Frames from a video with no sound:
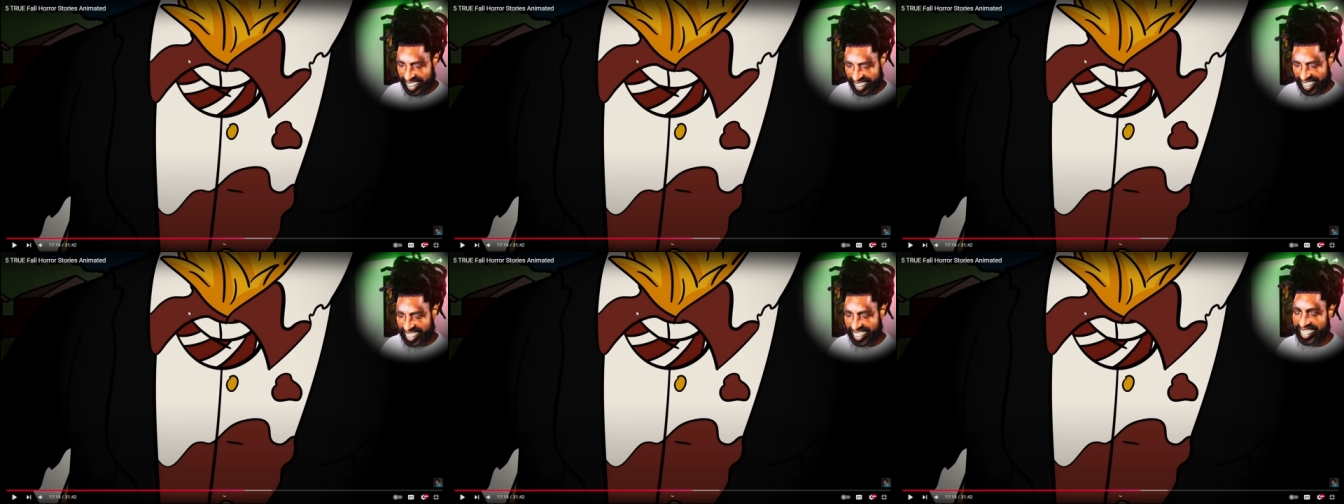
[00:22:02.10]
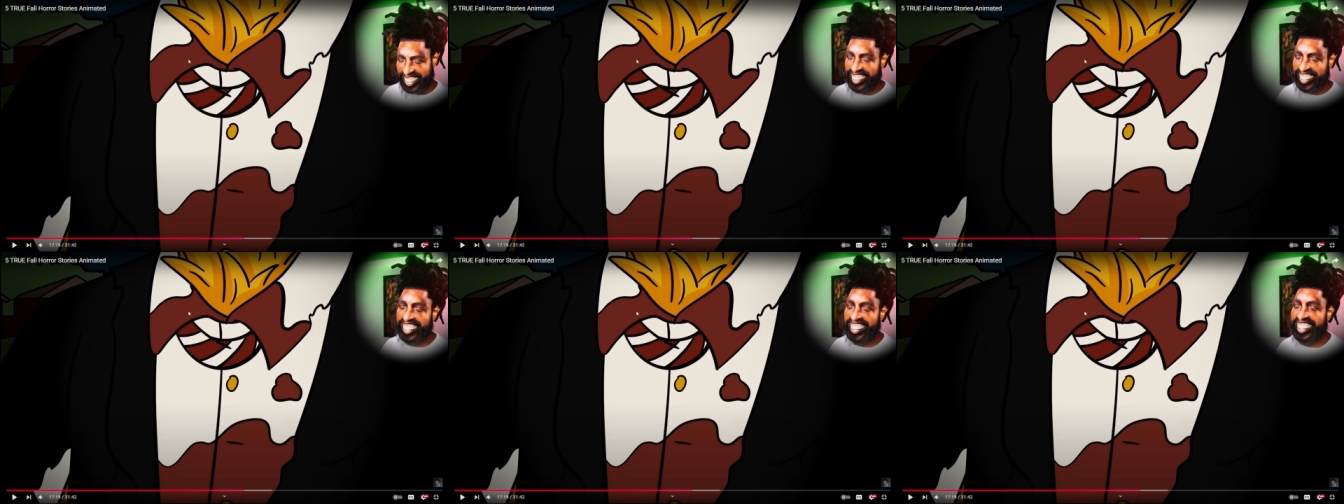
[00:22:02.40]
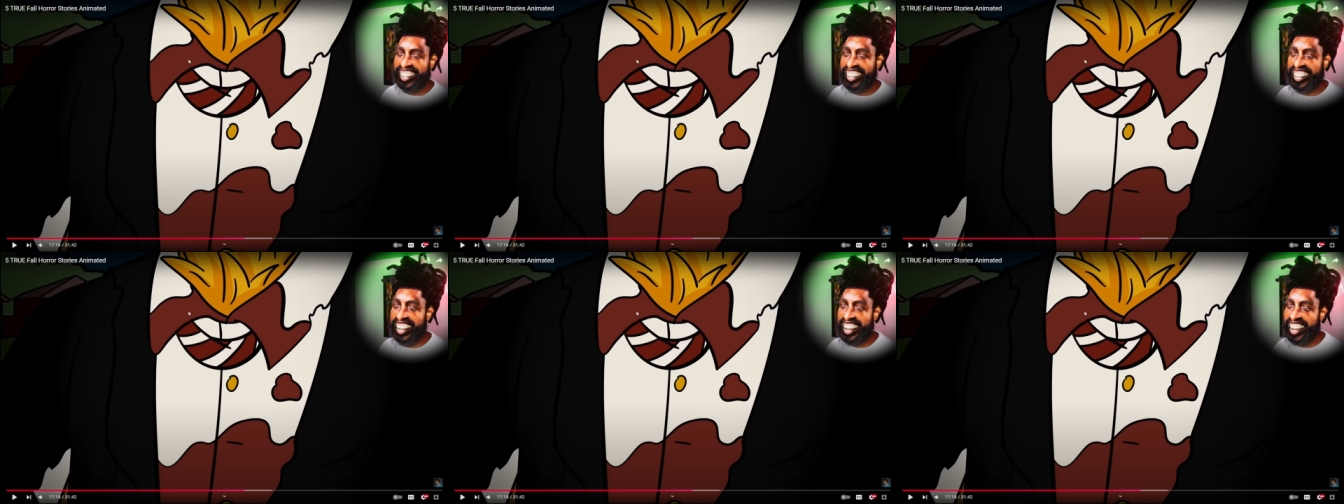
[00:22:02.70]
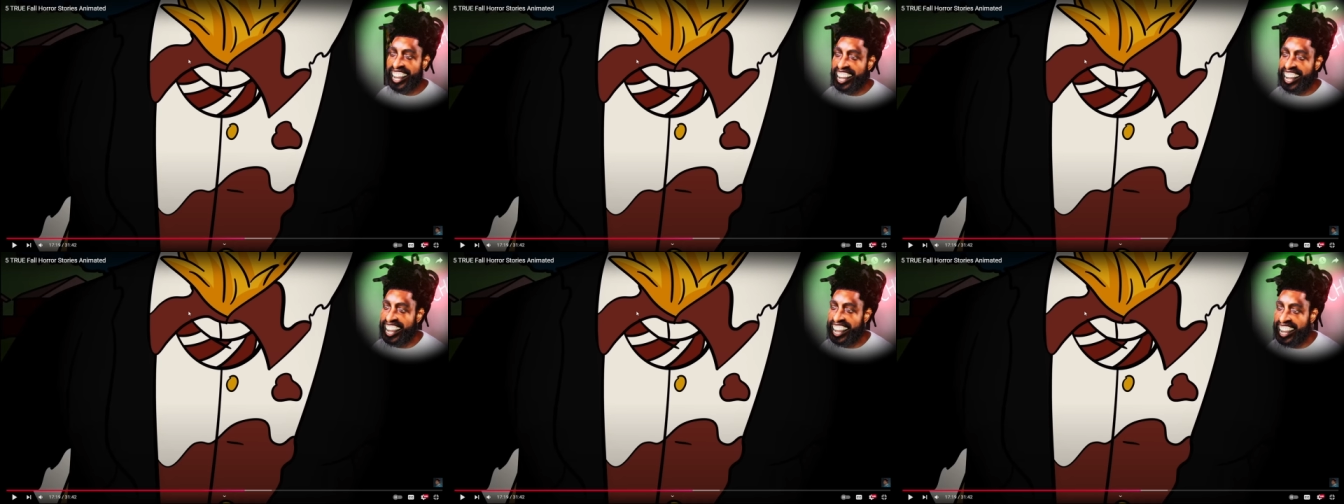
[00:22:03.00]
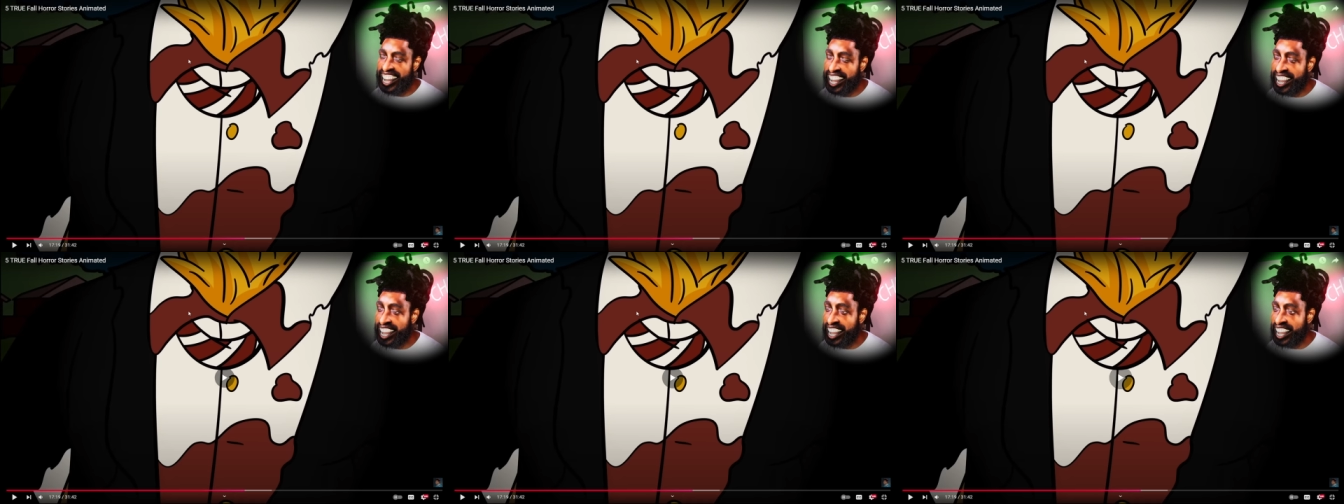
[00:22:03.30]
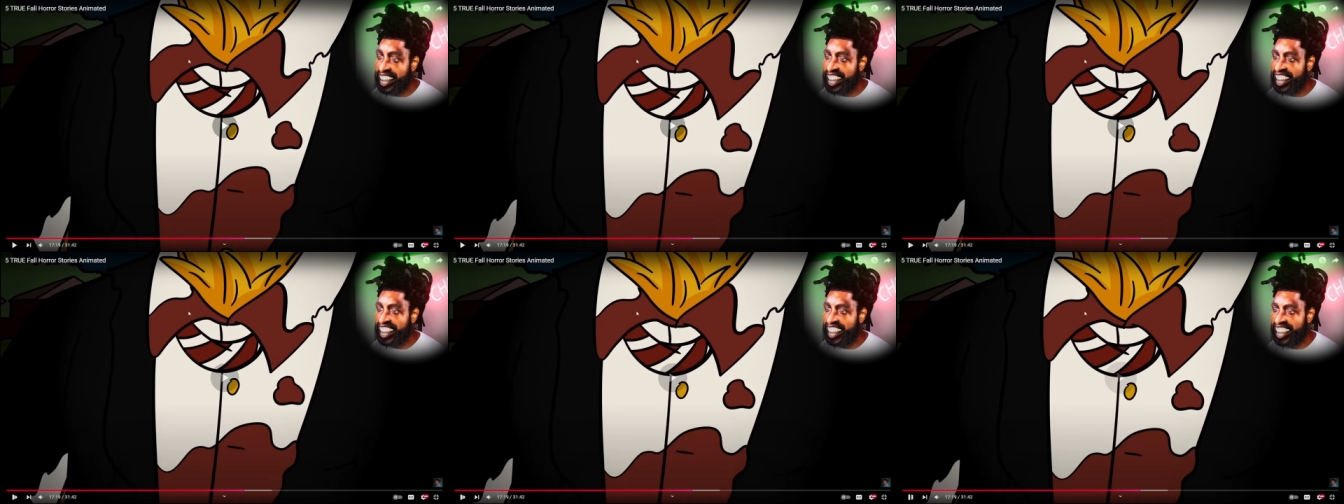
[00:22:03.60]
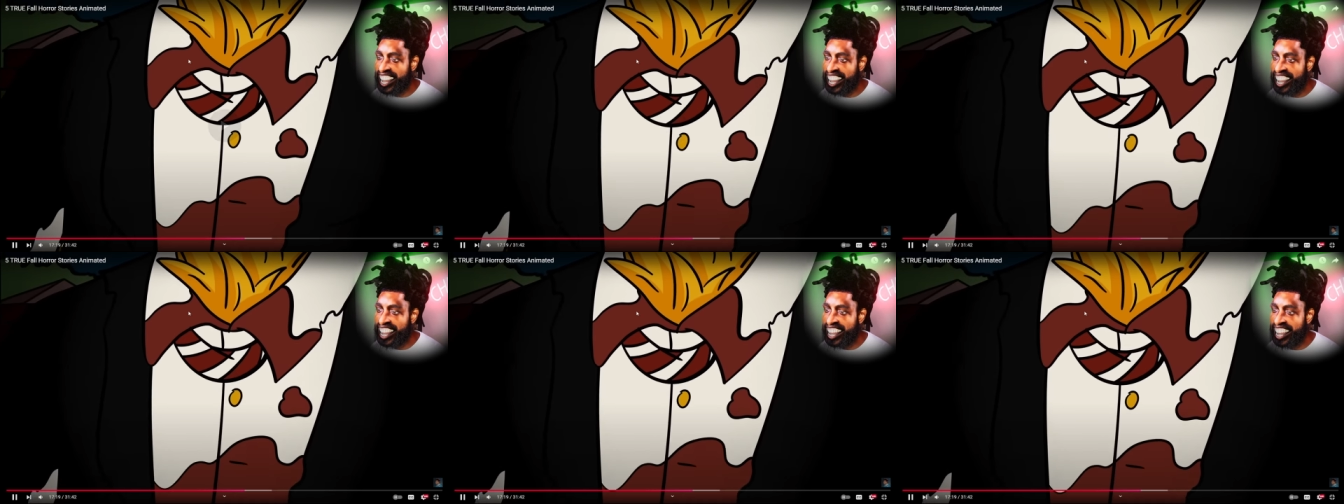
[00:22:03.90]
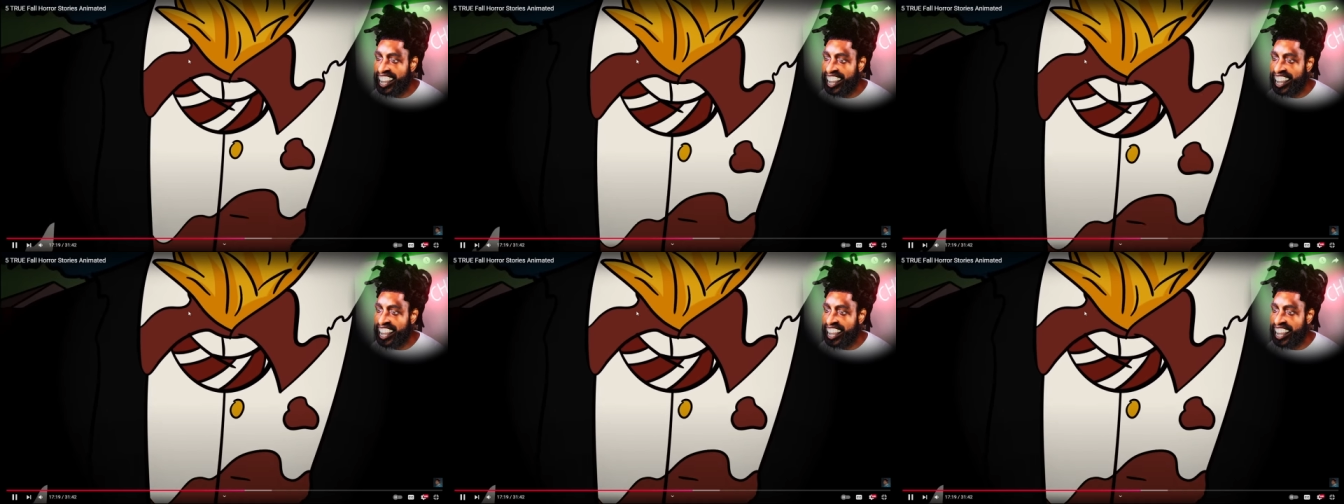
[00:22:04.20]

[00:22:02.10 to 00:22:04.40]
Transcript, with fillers: see what I'm saying? News.